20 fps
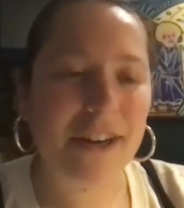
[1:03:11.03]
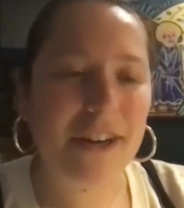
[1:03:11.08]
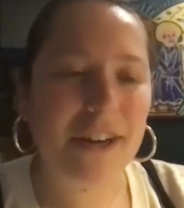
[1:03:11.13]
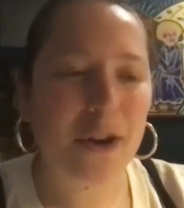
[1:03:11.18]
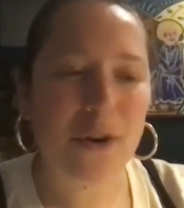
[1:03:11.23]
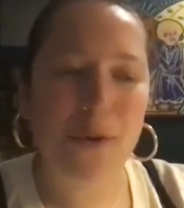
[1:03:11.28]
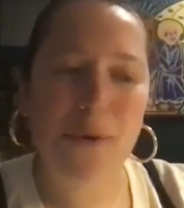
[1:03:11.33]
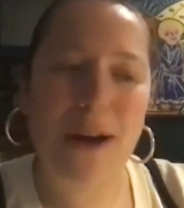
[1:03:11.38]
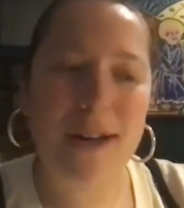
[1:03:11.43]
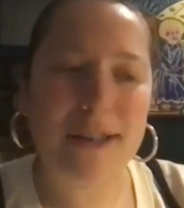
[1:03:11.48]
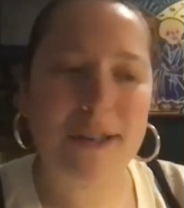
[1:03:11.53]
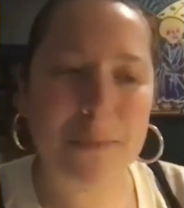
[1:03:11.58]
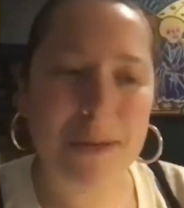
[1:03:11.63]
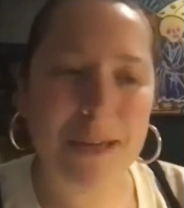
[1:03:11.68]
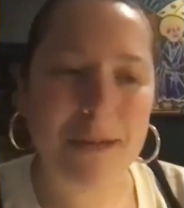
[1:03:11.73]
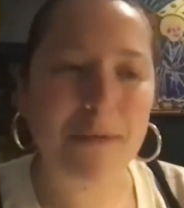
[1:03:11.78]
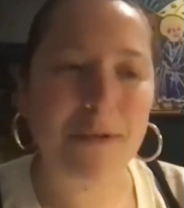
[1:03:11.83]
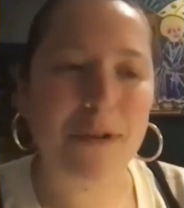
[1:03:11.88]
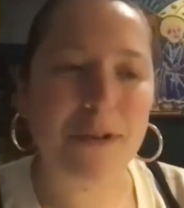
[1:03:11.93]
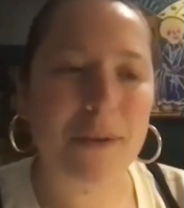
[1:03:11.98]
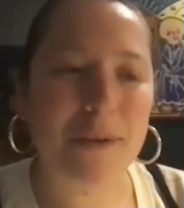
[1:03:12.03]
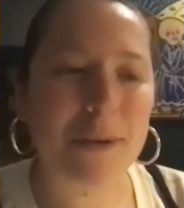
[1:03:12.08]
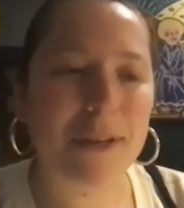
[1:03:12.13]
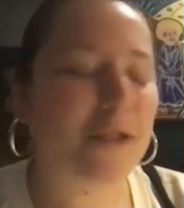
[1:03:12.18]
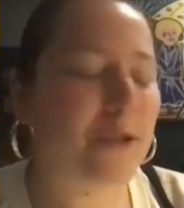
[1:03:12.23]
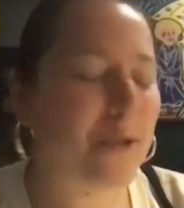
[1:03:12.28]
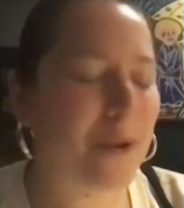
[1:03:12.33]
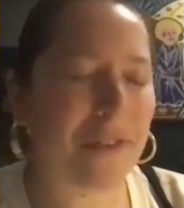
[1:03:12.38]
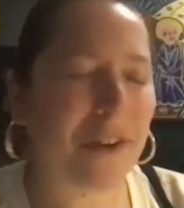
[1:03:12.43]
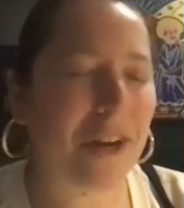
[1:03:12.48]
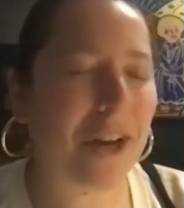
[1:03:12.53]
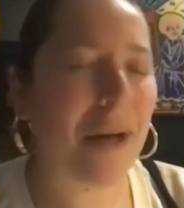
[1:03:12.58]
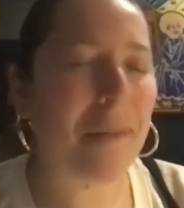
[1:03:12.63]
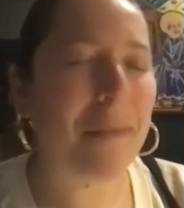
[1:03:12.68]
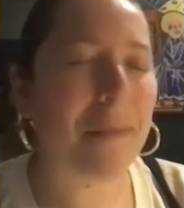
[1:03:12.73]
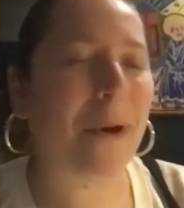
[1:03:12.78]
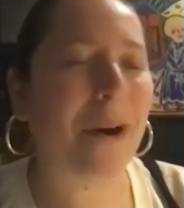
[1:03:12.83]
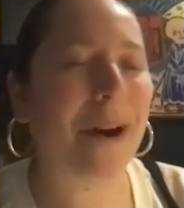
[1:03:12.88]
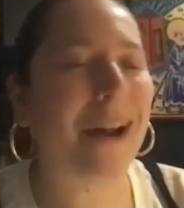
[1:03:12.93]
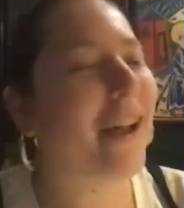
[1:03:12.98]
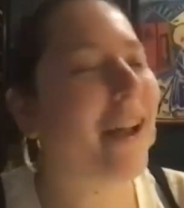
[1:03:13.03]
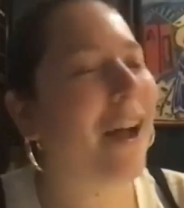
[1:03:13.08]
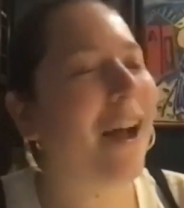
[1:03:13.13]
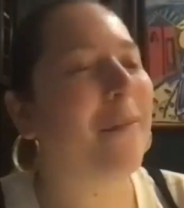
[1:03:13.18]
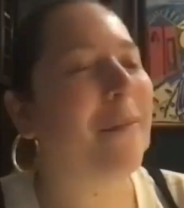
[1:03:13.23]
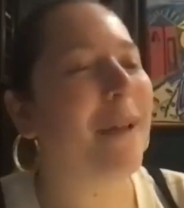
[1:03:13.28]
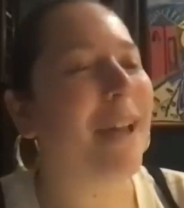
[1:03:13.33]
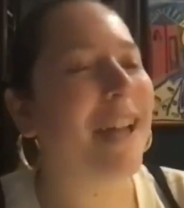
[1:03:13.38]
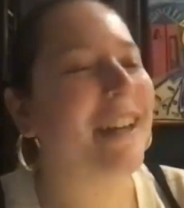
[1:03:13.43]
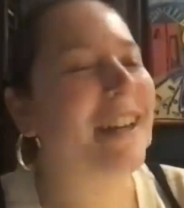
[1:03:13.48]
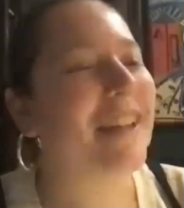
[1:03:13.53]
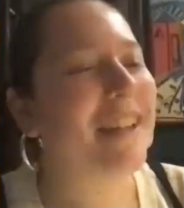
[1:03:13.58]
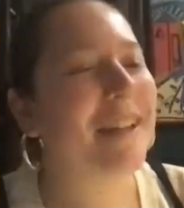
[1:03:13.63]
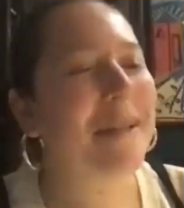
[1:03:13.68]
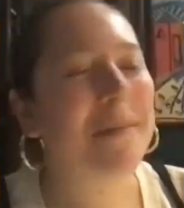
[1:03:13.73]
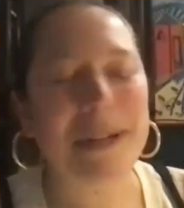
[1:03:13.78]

across people that we do have a lot more in common,